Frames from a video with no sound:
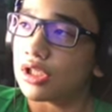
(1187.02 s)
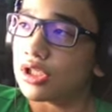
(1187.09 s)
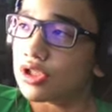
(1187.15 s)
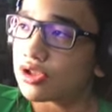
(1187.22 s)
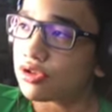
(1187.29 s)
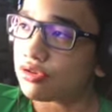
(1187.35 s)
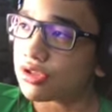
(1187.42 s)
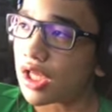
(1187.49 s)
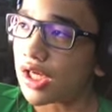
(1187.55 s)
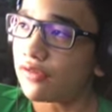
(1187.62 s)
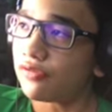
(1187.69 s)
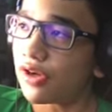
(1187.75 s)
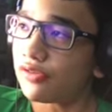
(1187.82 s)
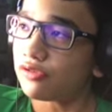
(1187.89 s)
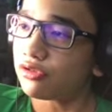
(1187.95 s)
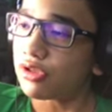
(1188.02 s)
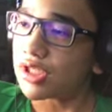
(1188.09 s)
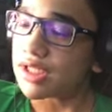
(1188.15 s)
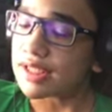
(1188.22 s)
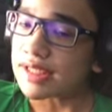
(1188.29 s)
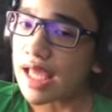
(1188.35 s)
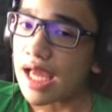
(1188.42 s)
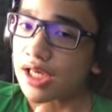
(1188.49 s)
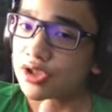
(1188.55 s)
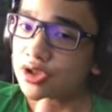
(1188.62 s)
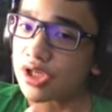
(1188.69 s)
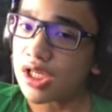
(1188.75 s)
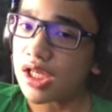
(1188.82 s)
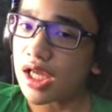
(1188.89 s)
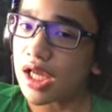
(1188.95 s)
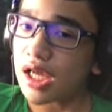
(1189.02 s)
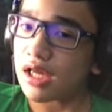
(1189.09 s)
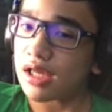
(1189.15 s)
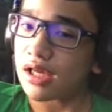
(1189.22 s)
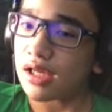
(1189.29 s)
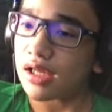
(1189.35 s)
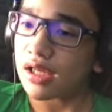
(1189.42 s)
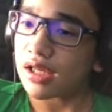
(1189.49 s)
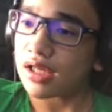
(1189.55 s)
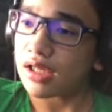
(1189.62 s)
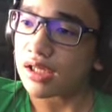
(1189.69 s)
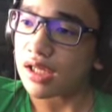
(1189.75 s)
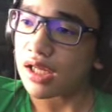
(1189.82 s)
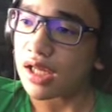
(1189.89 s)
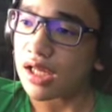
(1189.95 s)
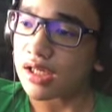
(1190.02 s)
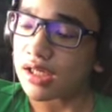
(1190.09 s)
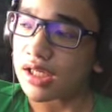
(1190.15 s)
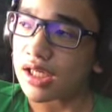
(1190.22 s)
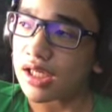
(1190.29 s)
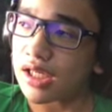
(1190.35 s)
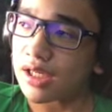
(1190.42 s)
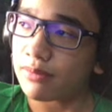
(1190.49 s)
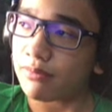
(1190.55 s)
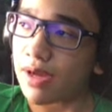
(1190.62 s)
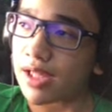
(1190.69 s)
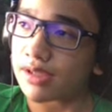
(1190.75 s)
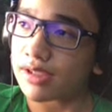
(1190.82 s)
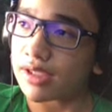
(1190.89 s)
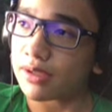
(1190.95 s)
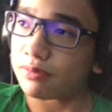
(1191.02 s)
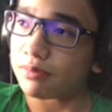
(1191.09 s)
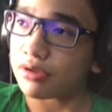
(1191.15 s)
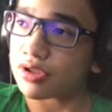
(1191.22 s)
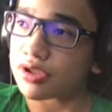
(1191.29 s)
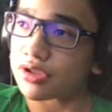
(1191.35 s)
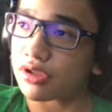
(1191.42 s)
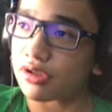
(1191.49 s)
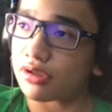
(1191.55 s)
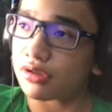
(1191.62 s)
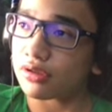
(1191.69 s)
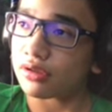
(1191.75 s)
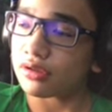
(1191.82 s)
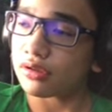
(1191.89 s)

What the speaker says: So 953 is actually an enigmatic person.